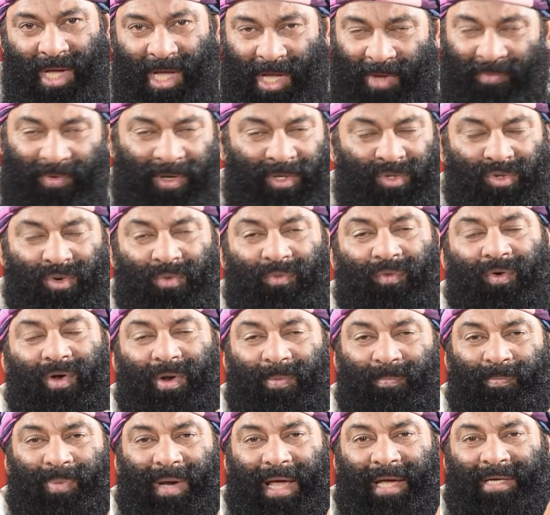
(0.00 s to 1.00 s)
Even to for
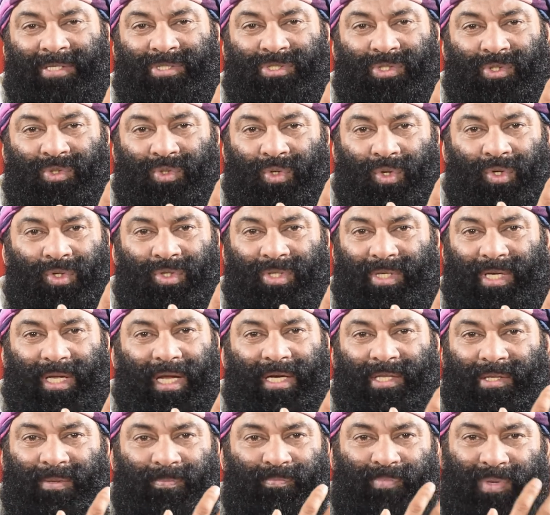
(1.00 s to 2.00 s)
a plant to grow to
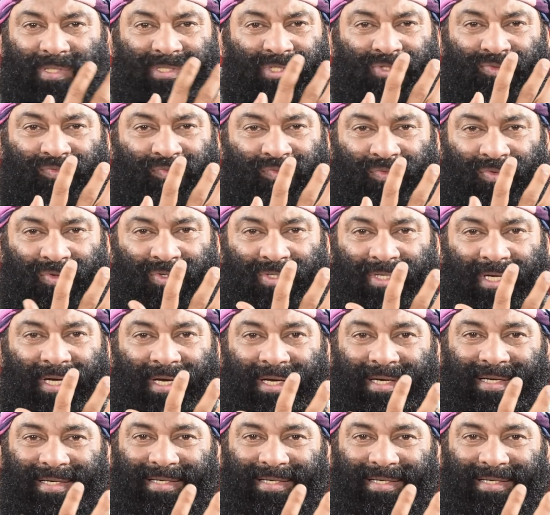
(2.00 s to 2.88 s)
get the best fruit,